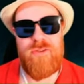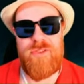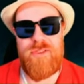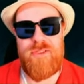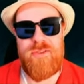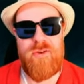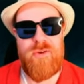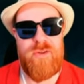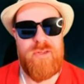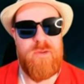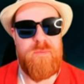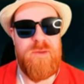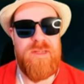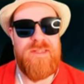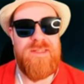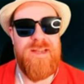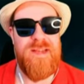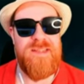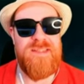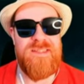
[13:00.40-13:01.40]
she's going to be
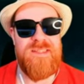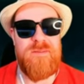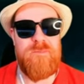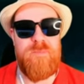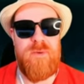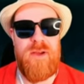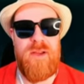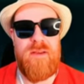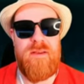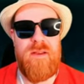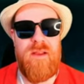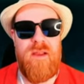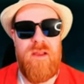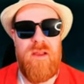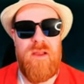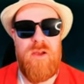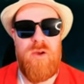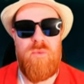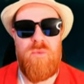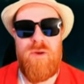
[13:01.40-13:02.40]
tested, but
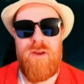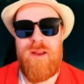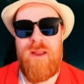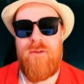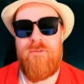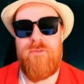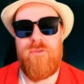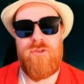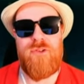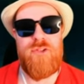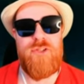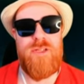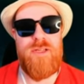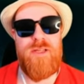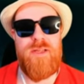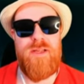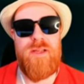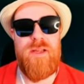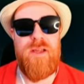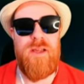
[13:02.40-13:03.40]
whatever
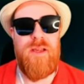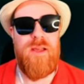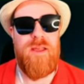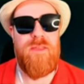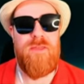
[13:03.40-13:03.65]
she